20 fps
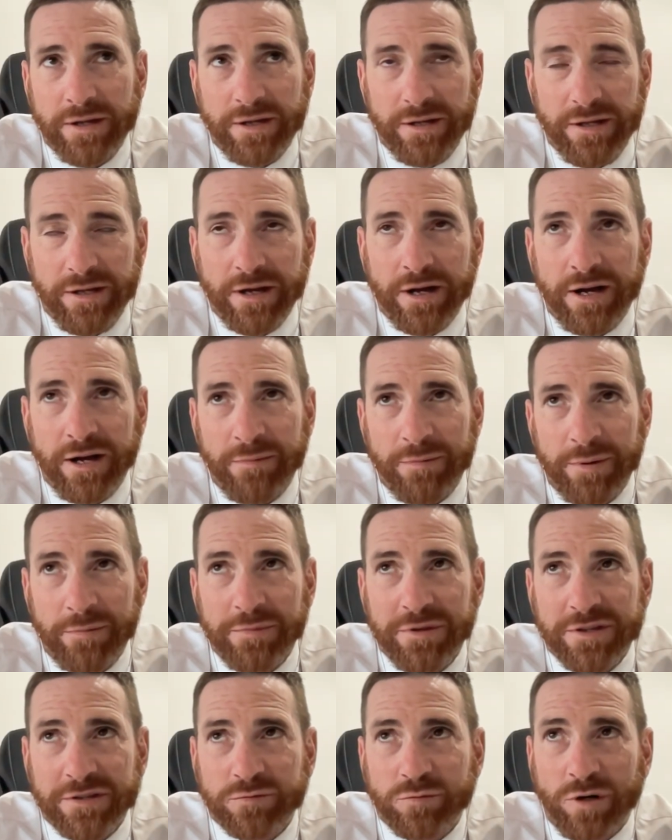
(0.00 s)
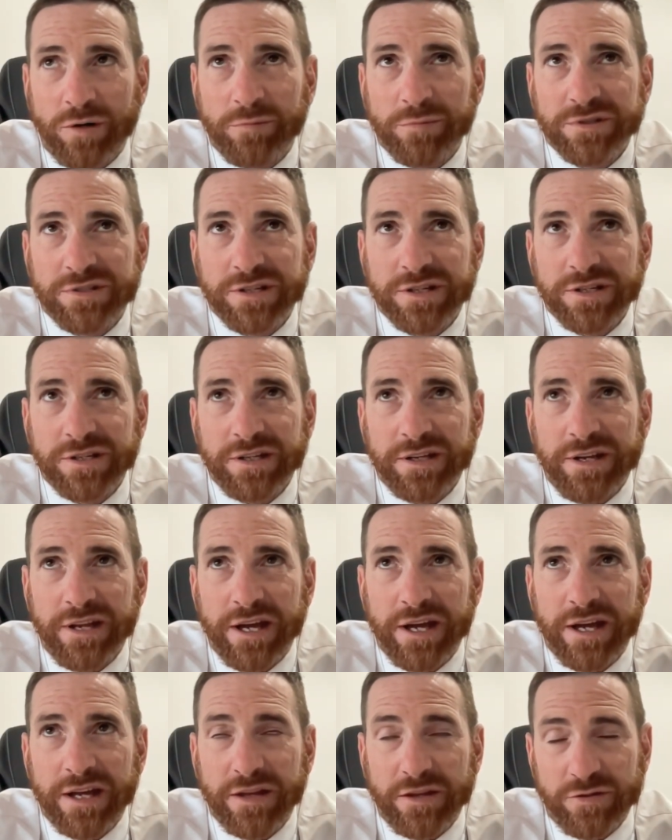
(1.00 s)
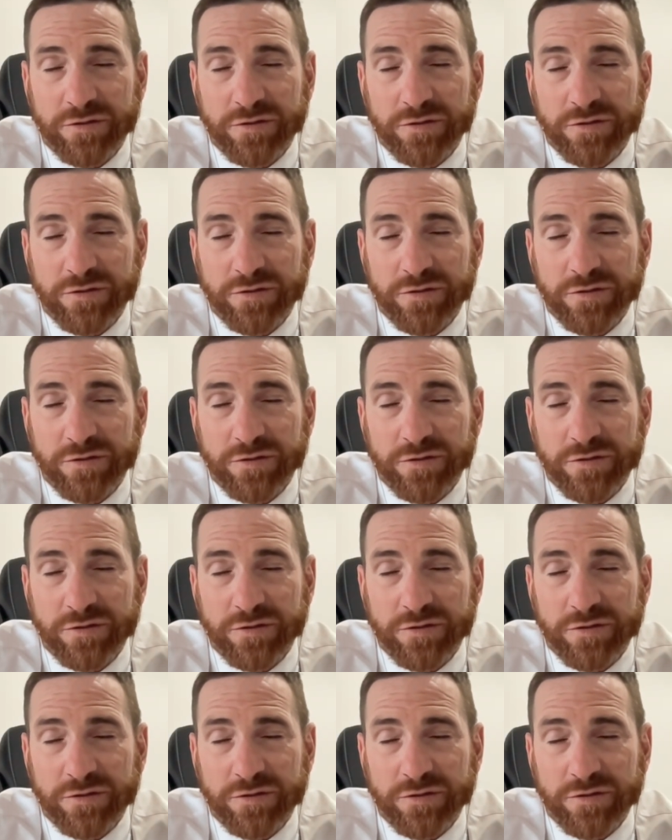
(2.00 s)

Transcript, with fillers: Yeah, I remember this one particular day.